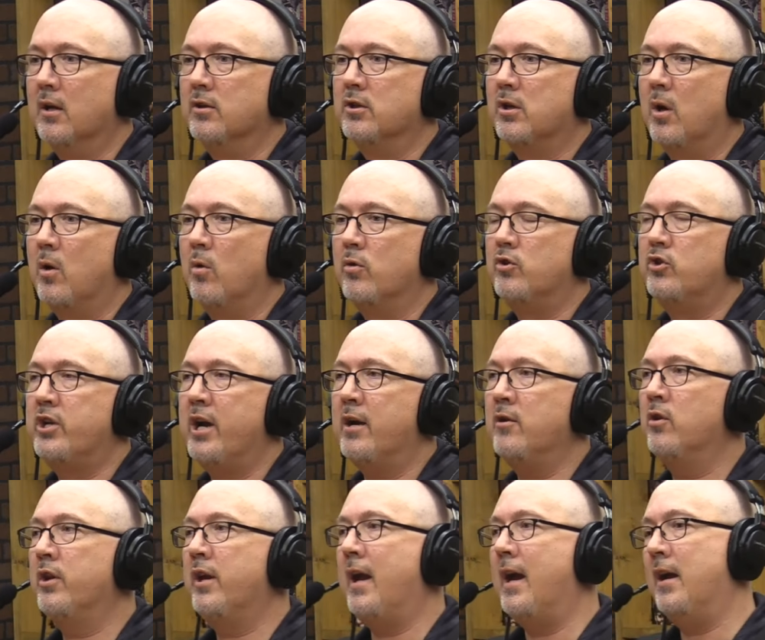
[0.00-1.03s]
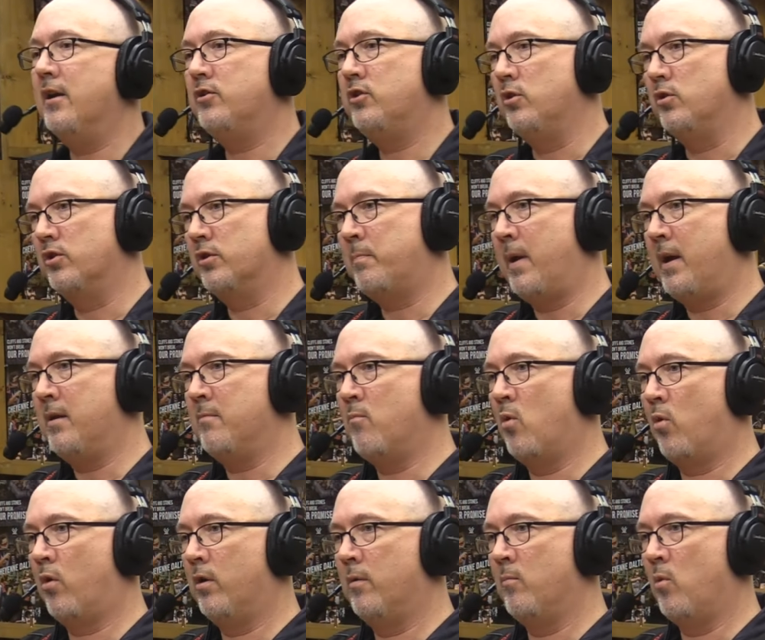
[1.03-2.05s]
So, generally, as you spend
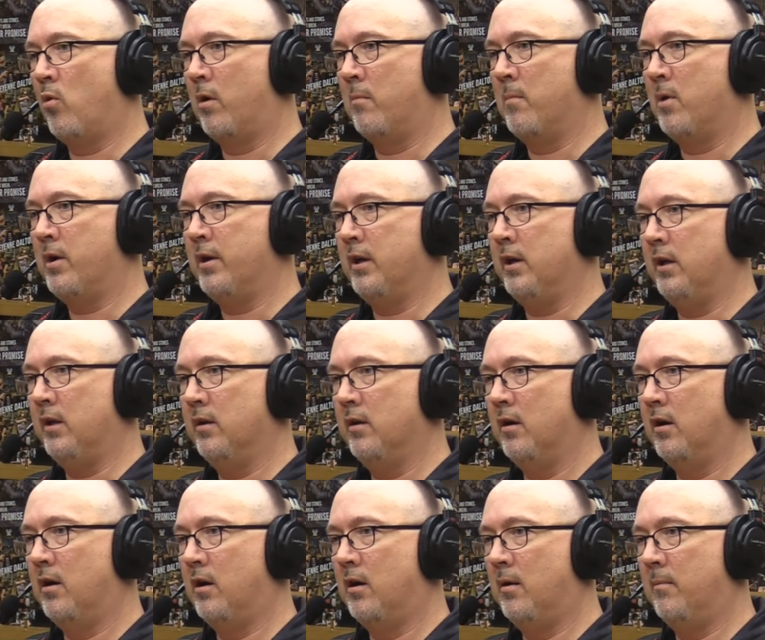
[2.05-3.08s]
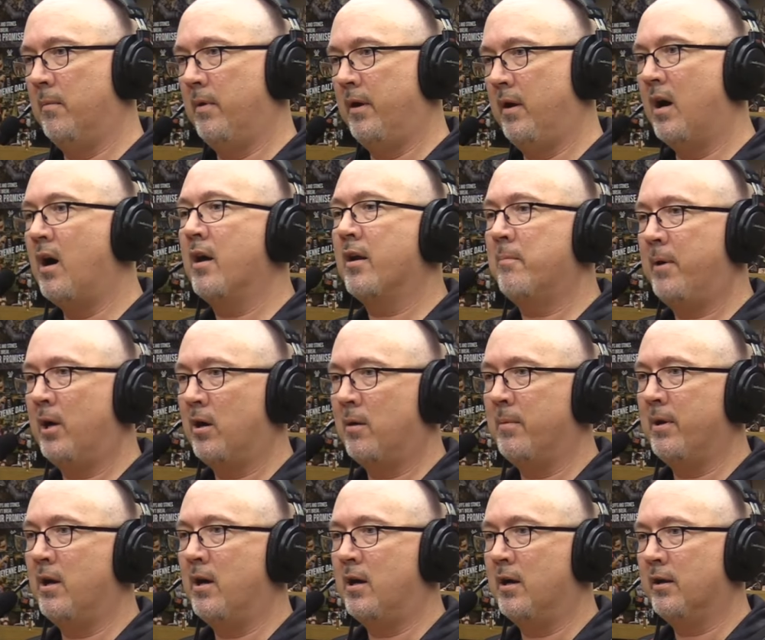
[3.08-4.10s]
more and more money um, on a pair of
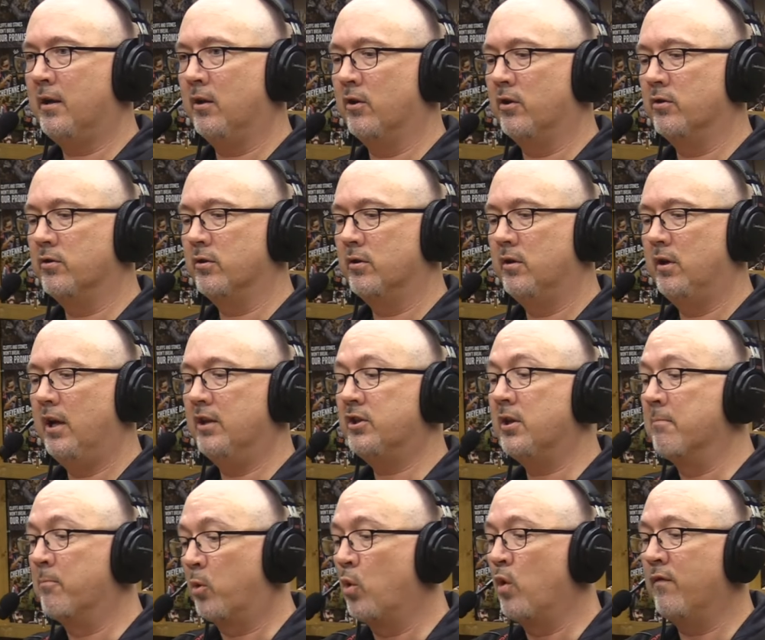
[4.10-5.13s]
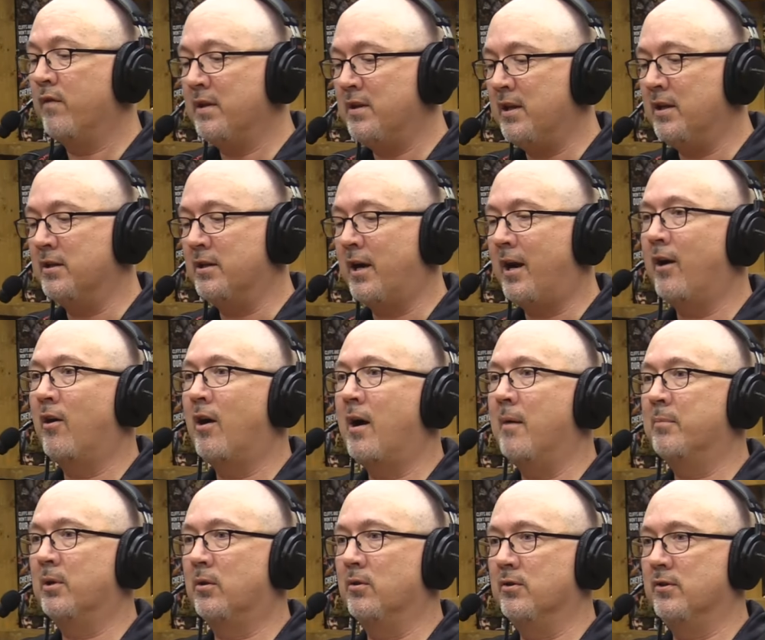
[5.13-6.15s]
binoculars, it's improving the entire
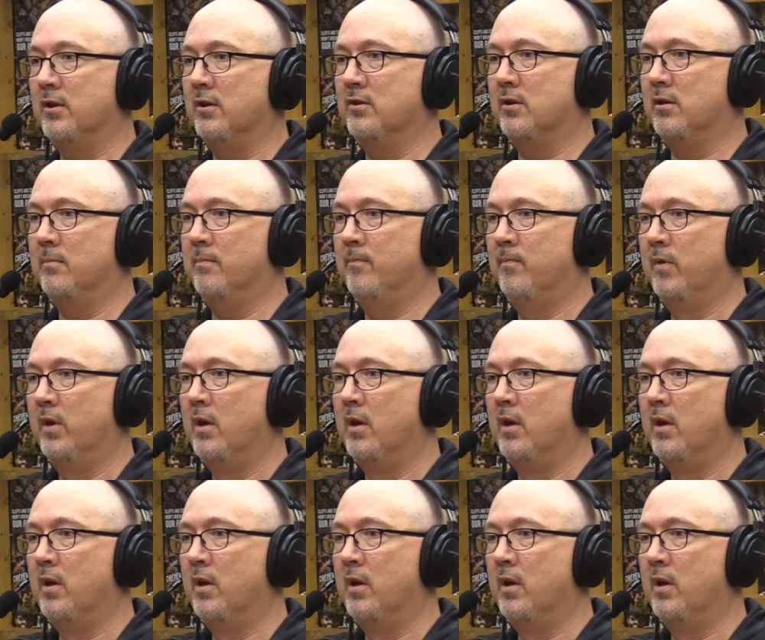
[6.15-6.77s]
optical system.